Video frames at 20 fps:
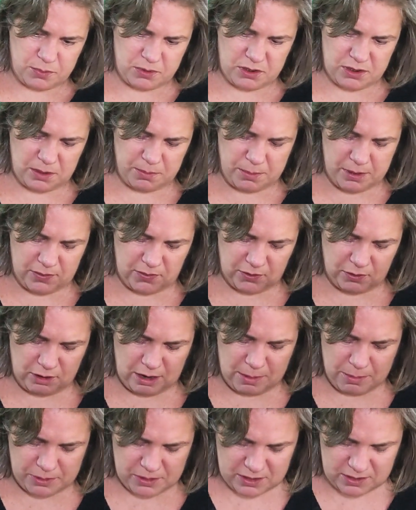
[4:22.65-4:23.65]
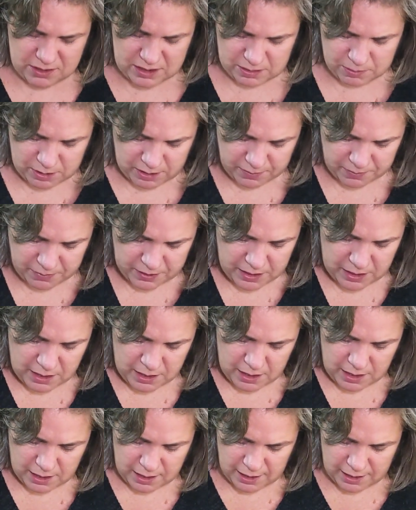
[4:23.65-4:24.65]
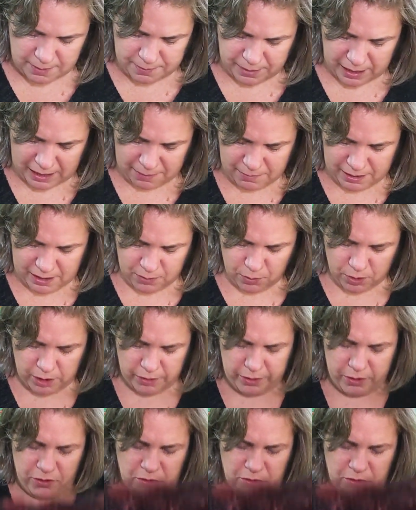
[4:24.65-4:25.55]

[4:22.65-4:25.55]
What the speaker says: still messing around with the seaming. I made one of